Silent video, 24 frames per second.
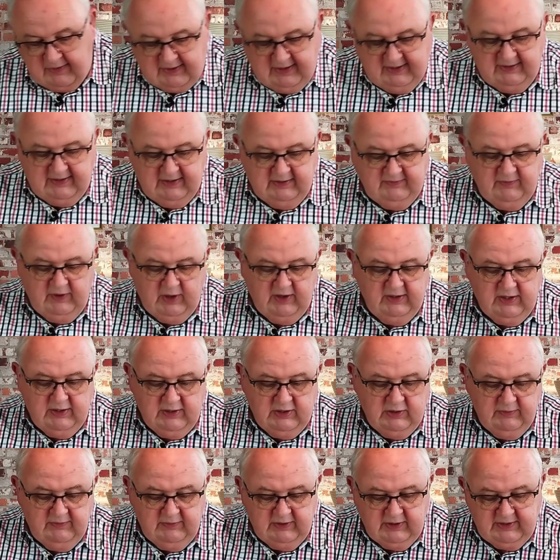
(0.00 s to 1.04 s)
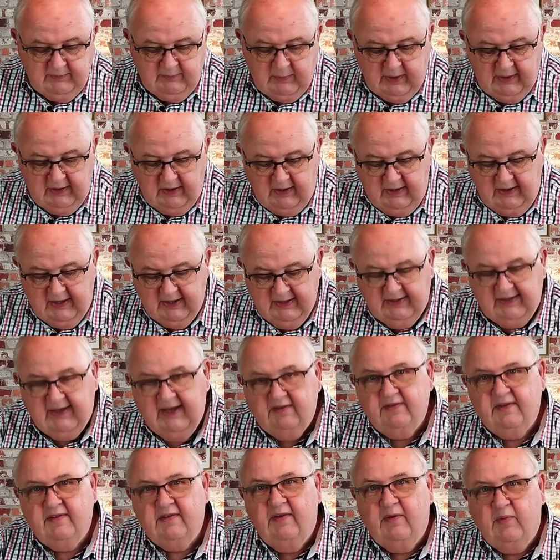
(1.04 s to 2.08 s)
disadvantage of this method is that
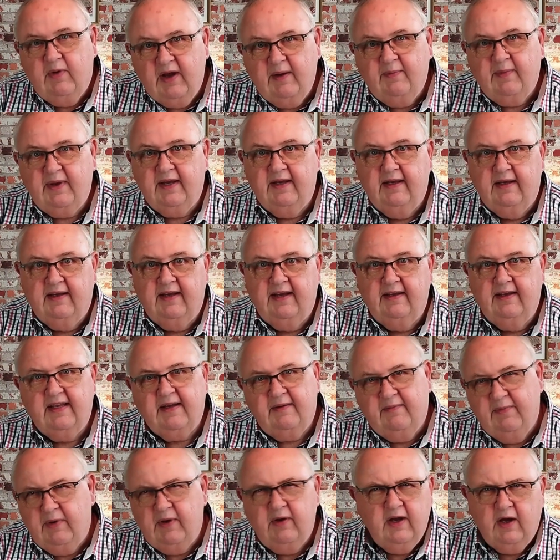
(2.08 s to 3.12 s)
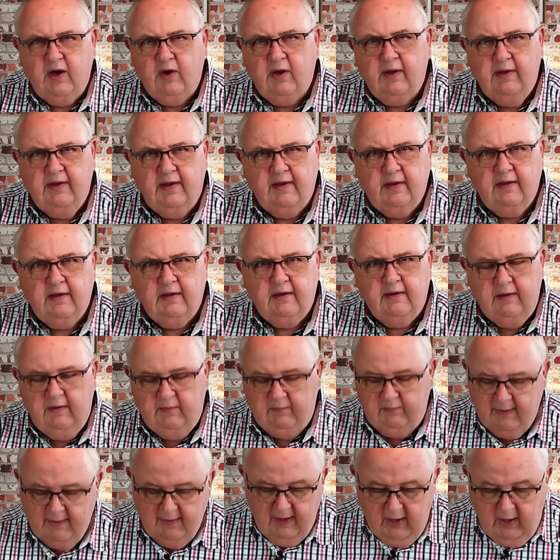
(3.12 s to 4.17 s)
the ceramic can get very hot,
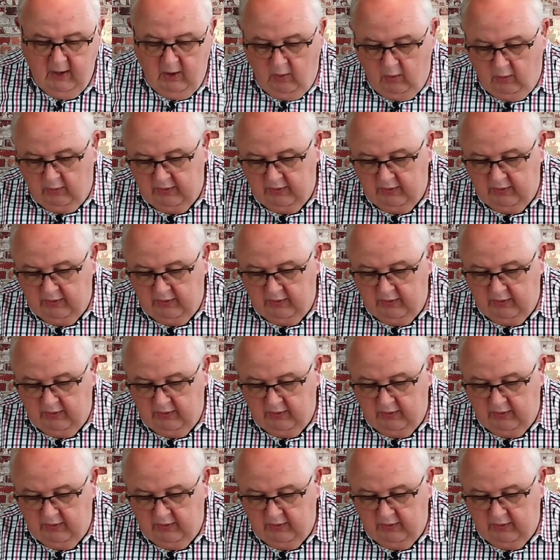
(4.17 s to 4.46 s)
which cannot